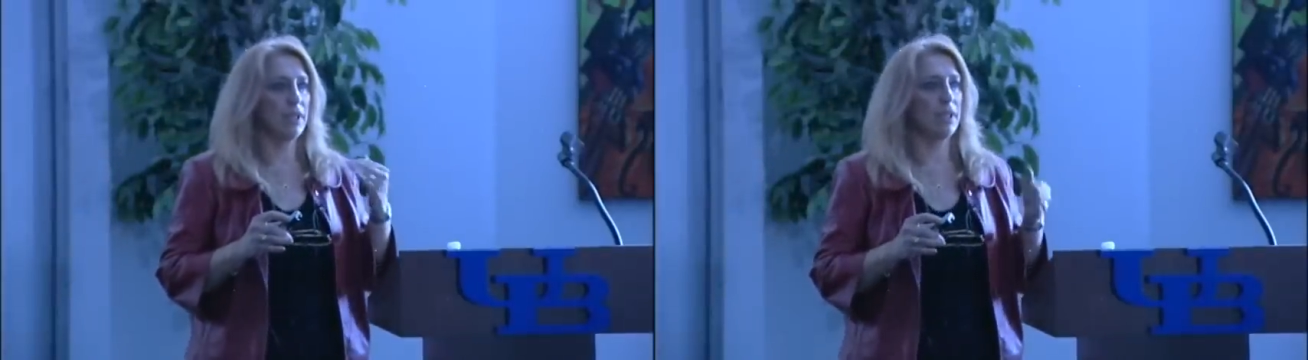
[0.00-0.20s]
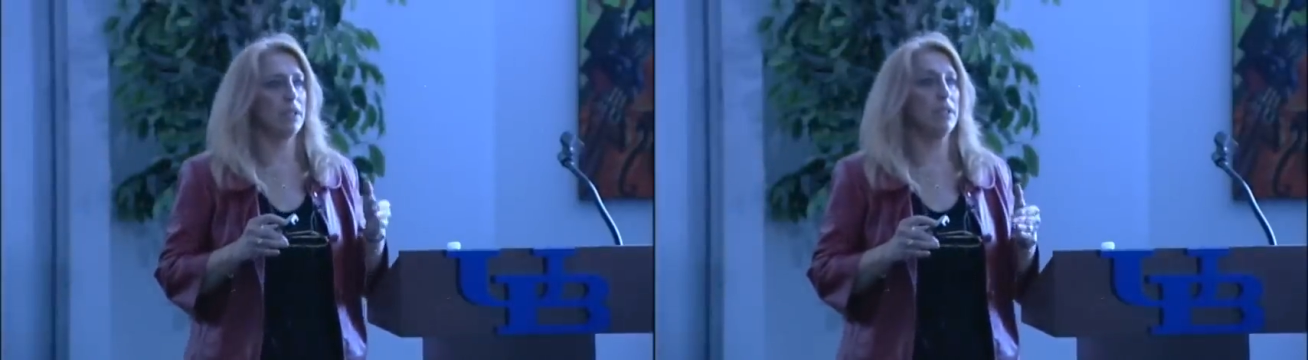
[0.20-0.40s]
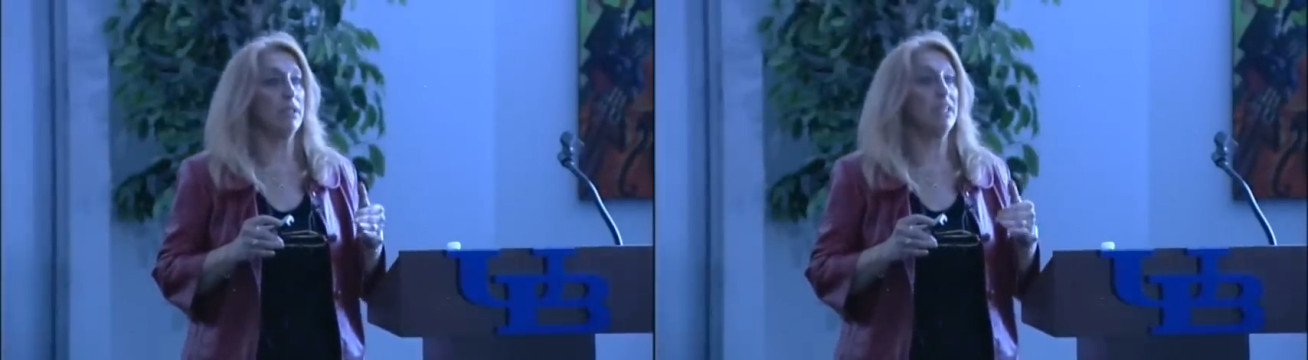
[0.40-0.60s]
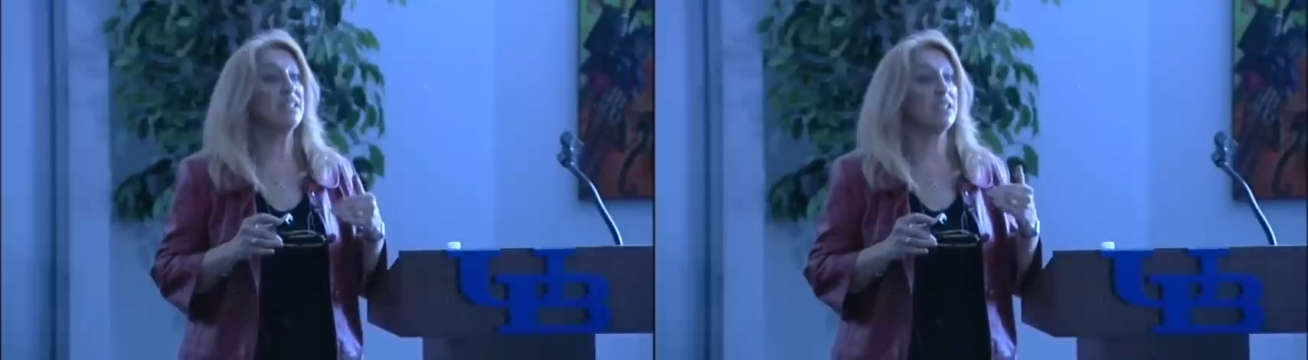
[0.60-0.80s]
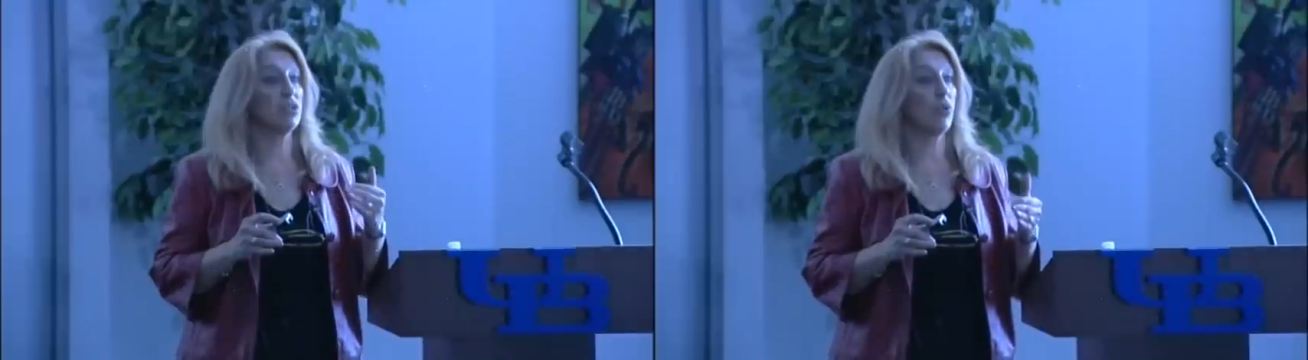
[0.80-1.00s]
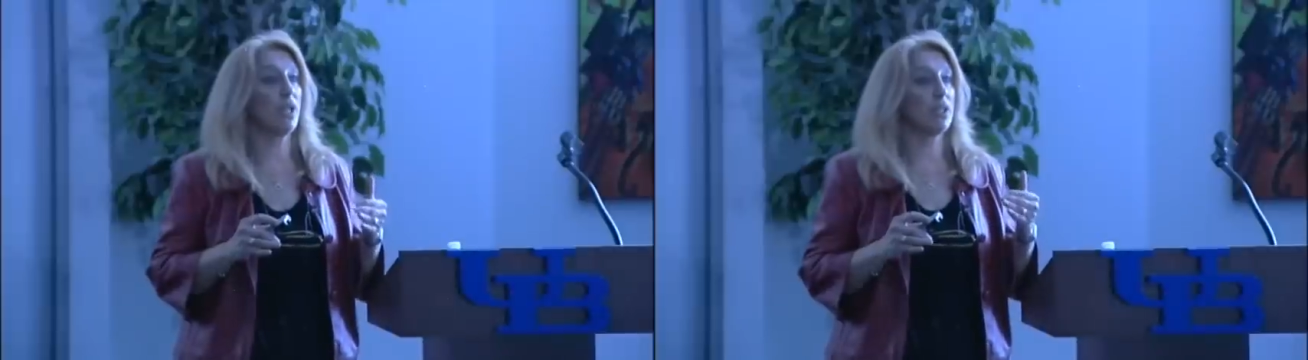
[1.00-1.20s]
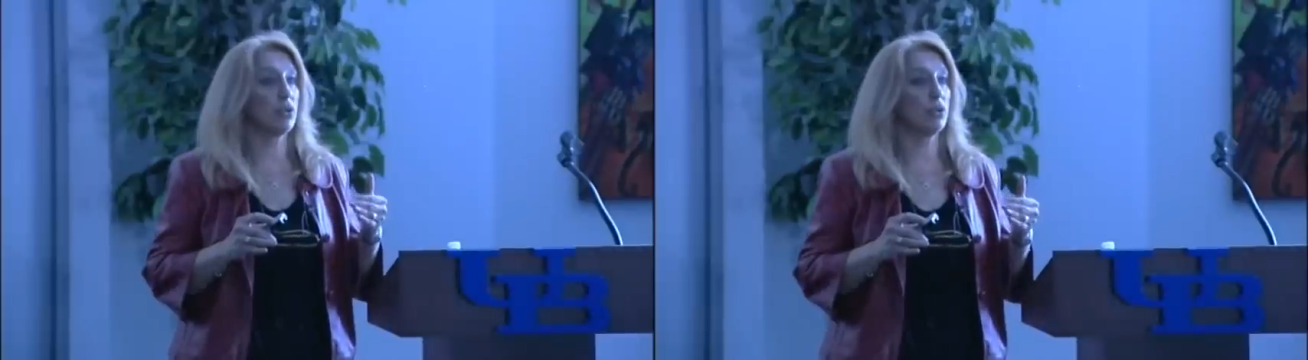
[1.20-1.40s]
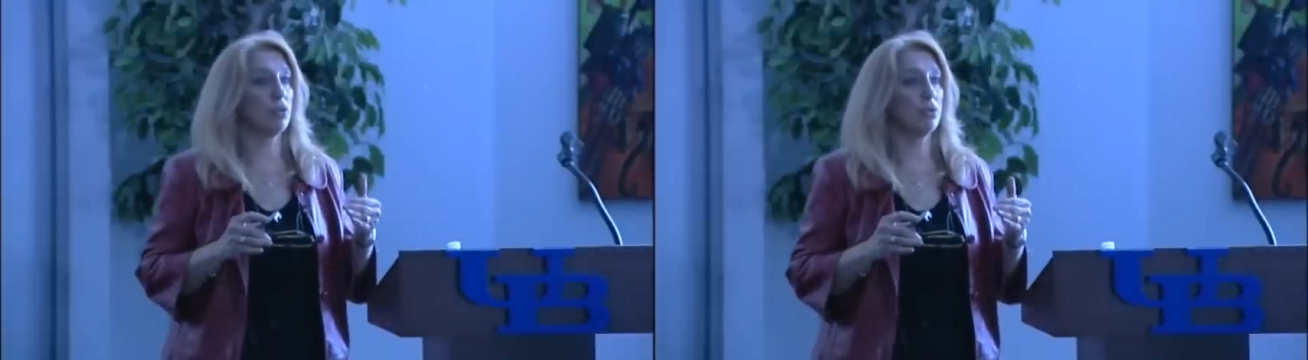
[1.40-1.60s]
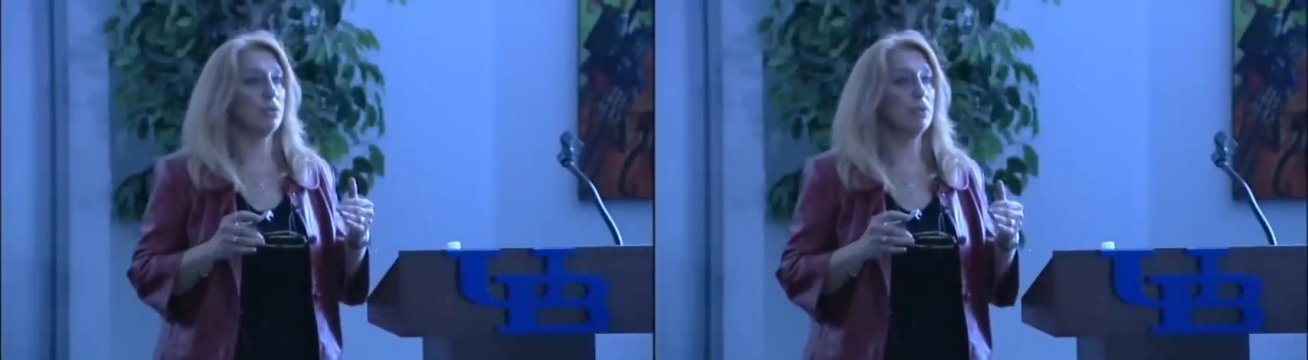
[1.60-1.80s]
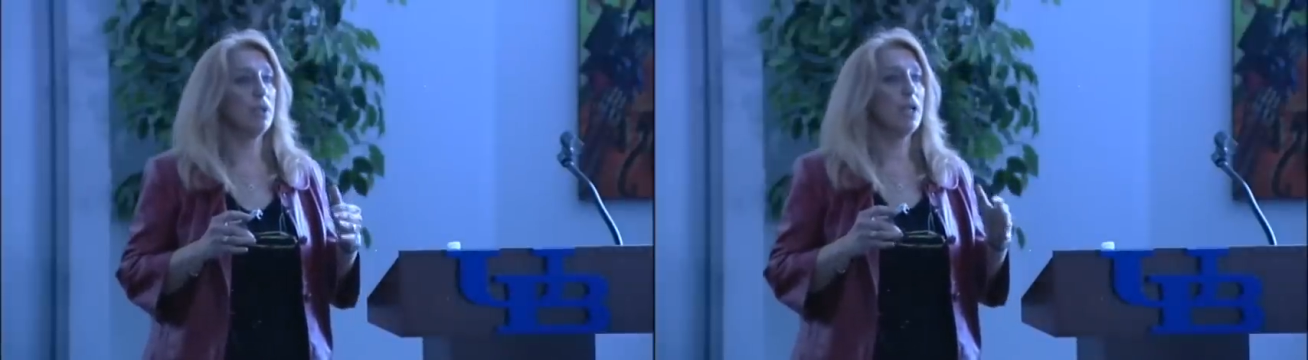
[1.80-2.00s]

the easiest ways to do,